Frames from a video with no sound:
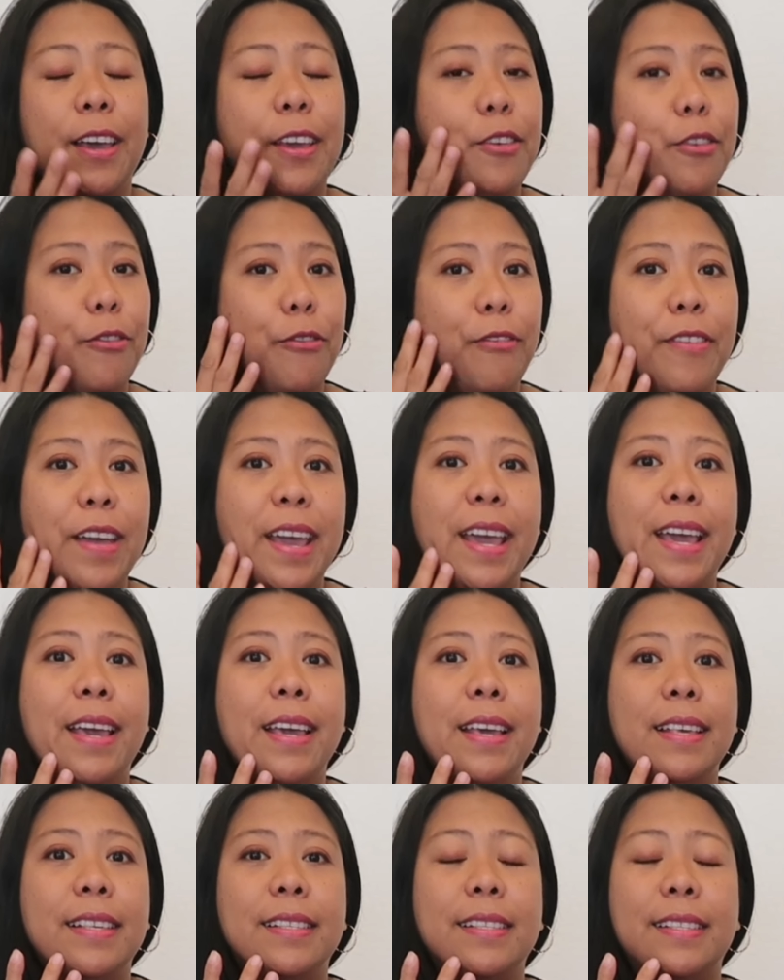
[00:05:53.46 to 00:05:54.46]
your
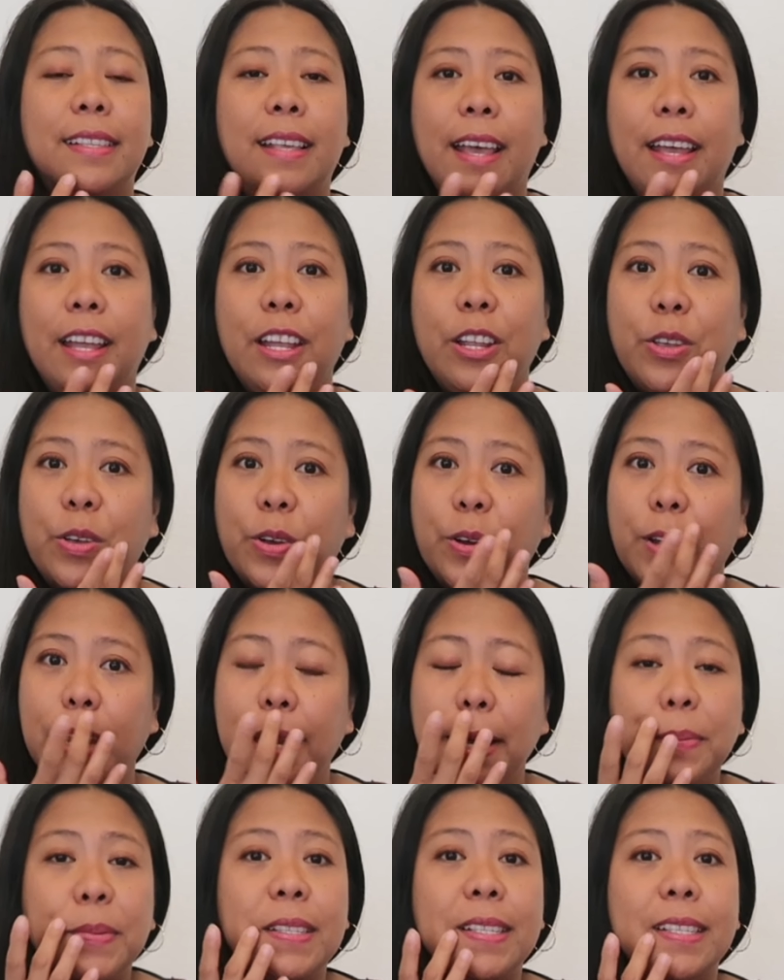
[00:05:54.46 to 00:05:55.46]
face, and your
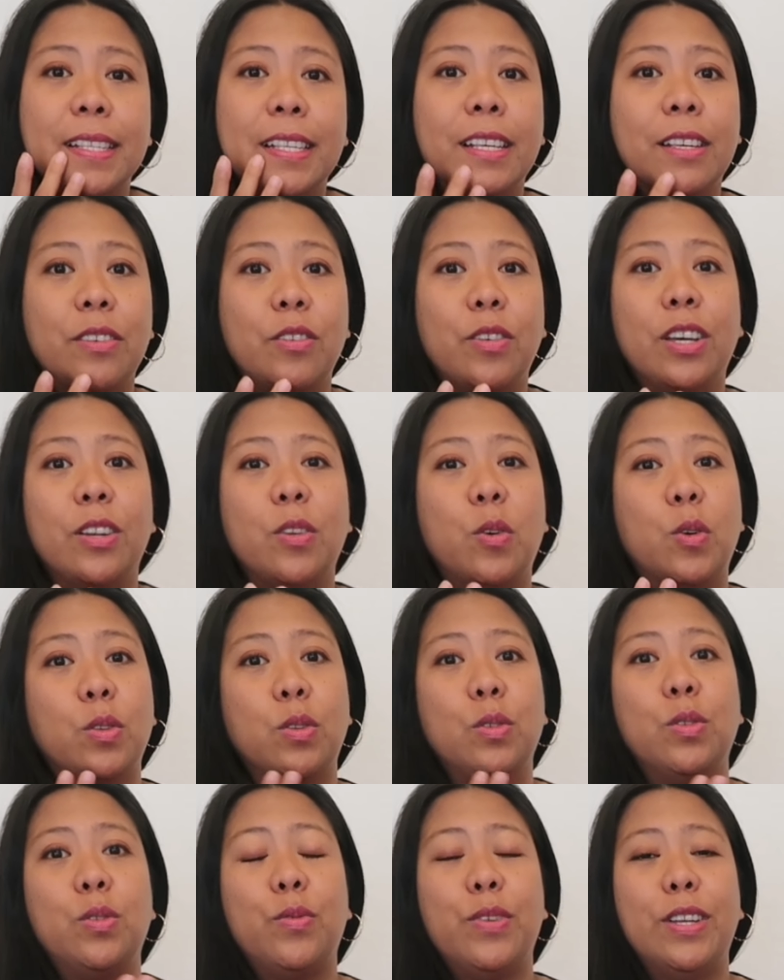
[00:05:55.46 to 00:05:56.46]
lips. You can
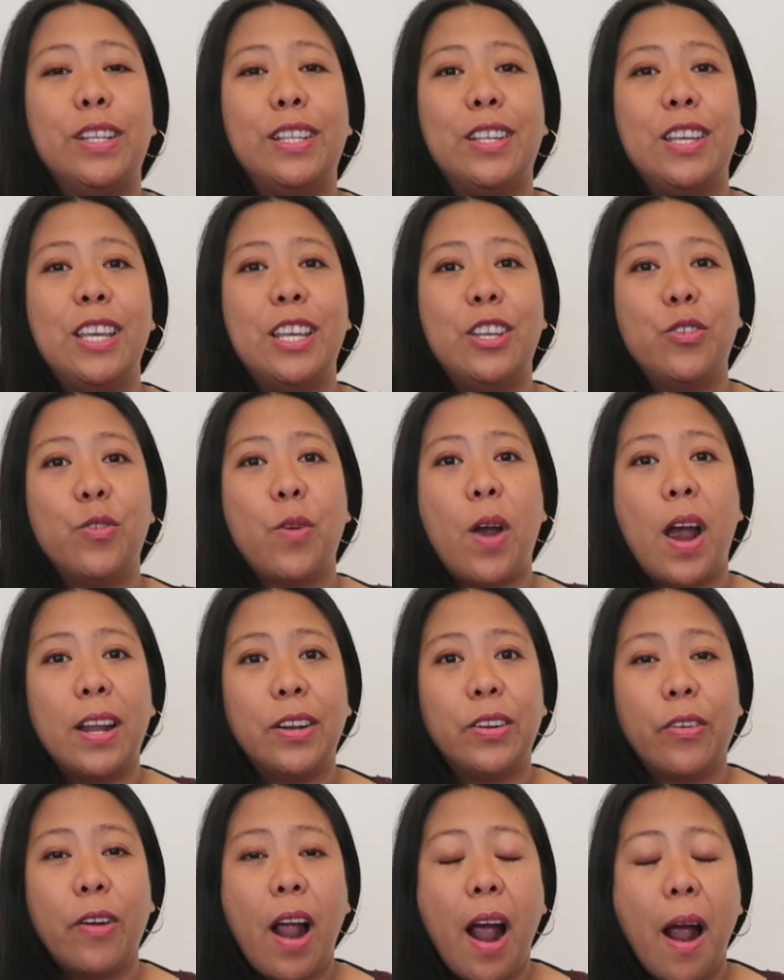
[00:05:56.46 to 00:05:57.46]
also do it in your
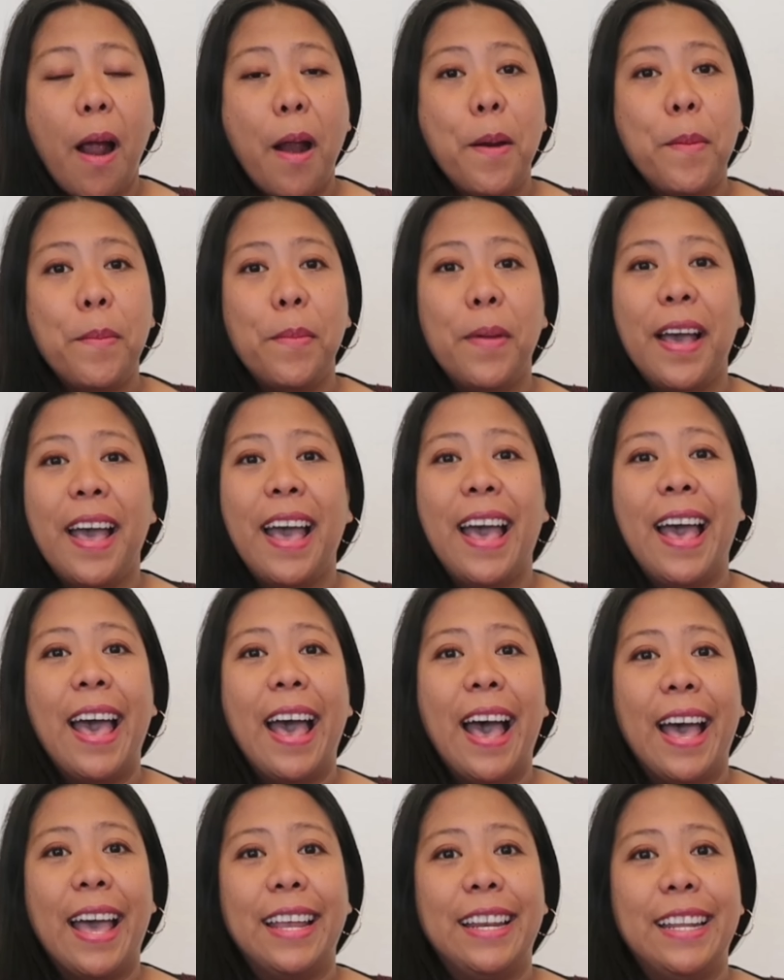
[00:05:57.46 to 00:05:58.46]
underarm.
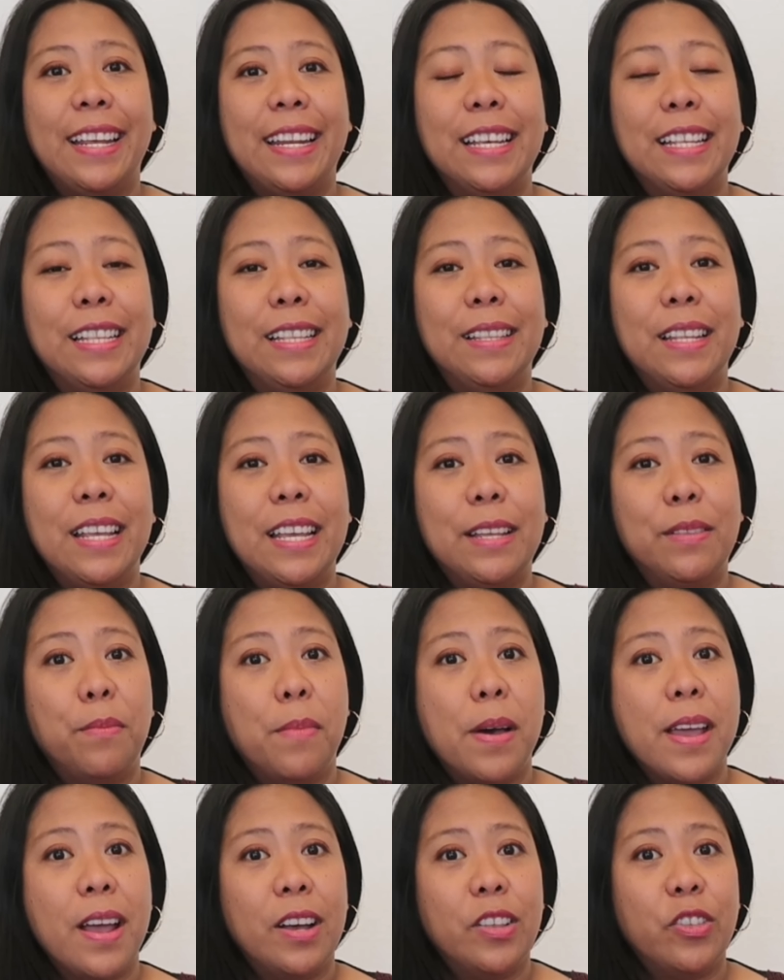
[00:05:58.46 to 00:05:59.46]
I did it in
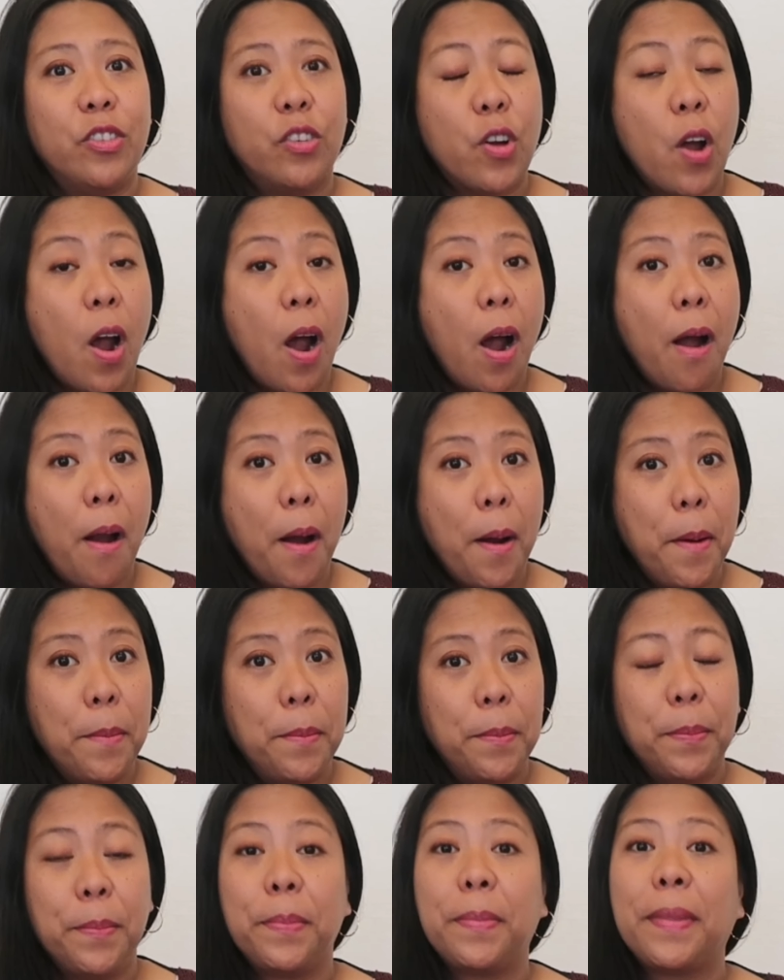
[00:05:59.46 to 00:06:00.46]
my
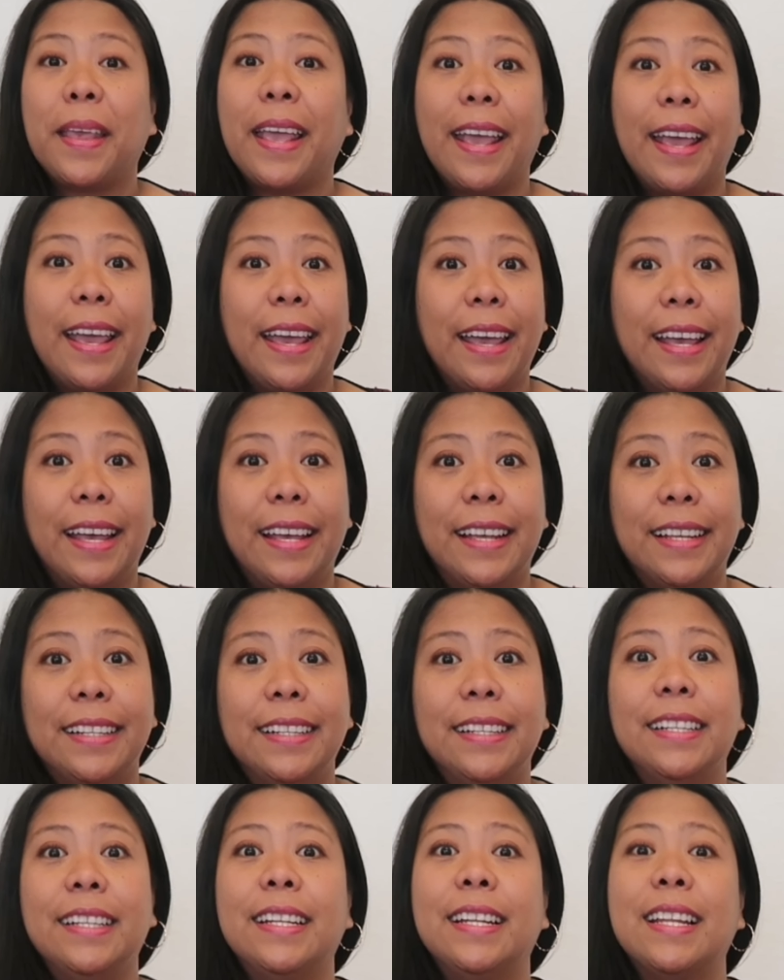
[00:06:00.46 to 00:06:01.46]
underarm,
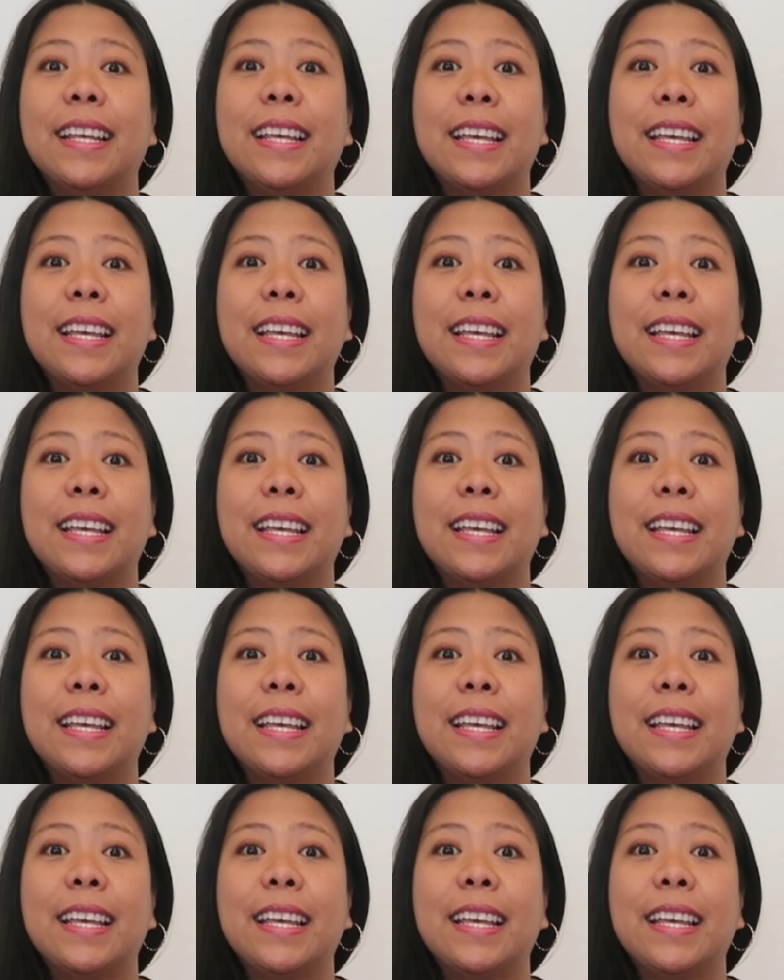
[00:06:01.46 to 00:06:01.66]
and